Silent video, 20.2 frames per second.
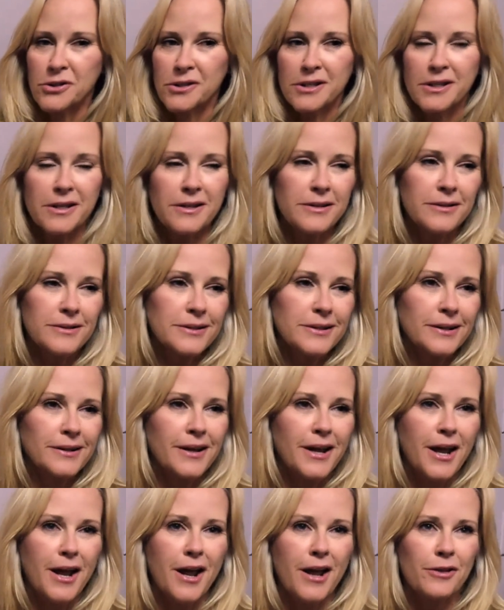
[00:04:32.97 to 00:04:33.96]
scenes
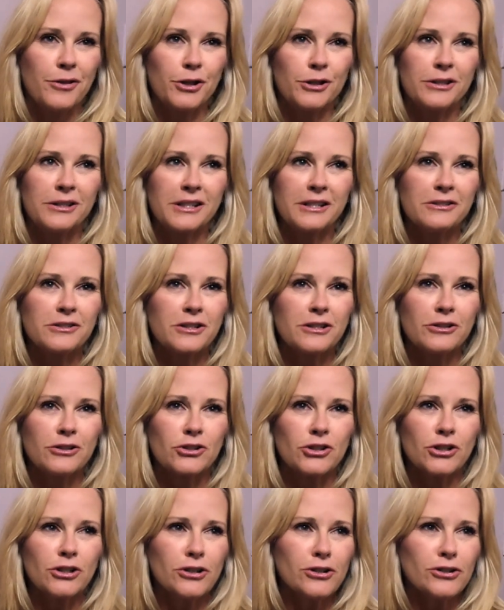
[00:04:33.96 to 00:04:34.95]
and the scenes in
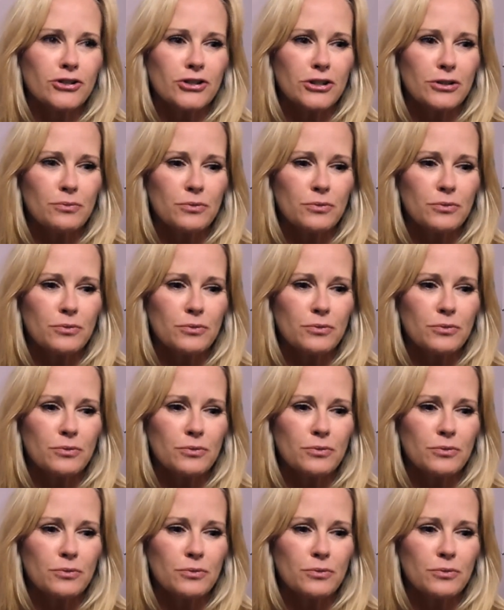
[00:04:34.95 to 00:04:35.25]
the church,